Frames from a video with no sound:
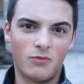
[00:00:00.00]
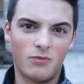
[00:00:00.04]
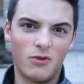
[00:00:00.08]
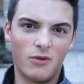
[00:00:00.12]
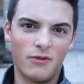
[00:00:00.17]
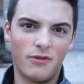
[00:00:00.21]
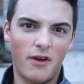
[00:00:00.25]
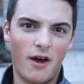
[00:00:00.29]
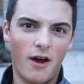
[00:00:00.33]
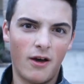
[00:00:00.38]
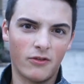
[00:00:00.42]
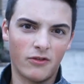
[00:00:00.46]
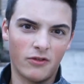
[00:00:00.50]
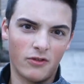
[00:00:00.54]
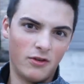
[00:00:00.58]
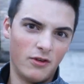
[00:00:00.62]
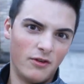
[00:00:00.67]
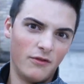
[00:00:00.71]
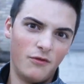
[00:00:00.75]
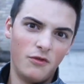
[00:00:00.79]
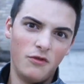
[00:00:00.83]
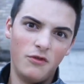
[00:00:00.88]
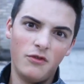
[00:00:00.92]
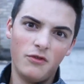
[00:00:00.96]
per thousand.
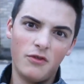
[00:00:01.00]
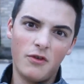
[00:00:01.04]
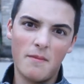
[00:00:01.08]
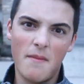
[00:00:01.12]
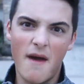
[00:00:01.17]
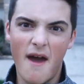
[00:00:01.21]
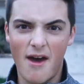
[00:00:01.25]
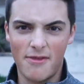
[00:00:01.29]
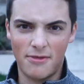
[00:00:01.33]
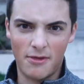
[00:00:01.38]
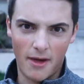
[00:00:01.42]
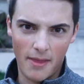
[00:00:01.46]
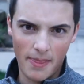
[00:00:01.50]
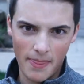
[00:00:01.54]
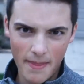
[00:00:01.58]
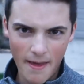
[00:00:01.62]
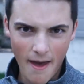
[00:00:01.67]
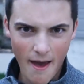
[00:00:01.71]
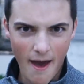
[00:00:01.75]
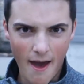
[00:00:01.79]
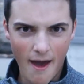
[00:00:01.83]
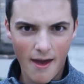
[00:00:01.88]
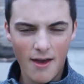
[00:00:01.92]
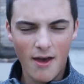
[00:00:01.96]
If you do the math on
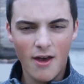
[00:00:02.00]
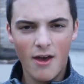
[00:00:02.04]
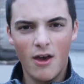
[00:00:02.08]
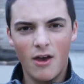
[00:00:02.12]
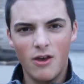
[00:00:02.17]
that,